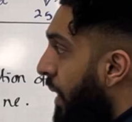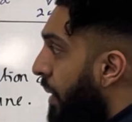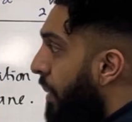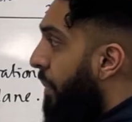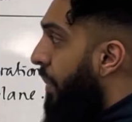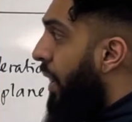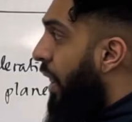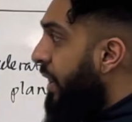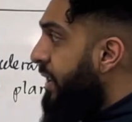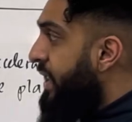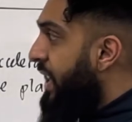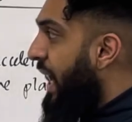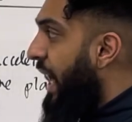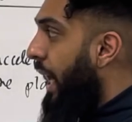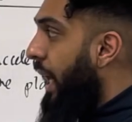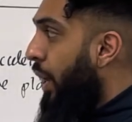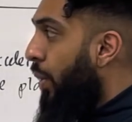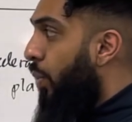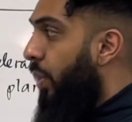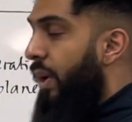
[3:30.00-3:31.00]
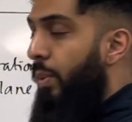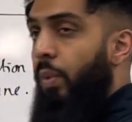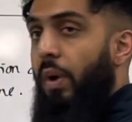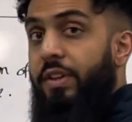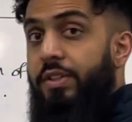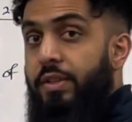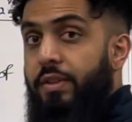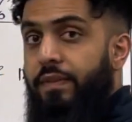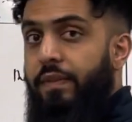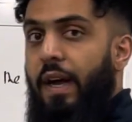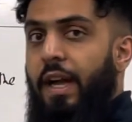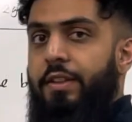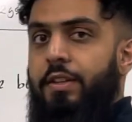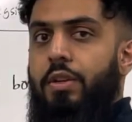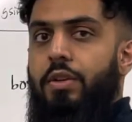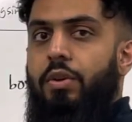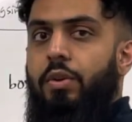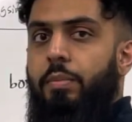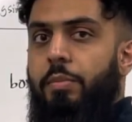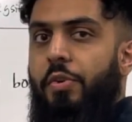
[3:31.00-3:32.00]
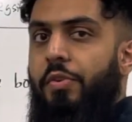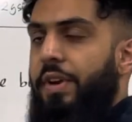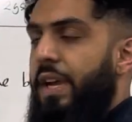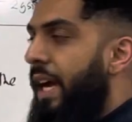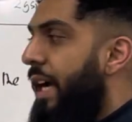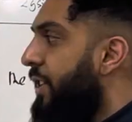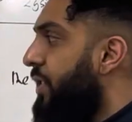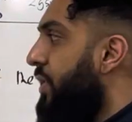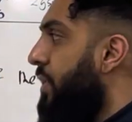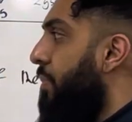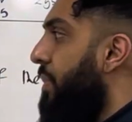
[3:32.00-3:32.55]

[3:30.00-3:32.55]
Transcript: part A, we want to find the normal reaction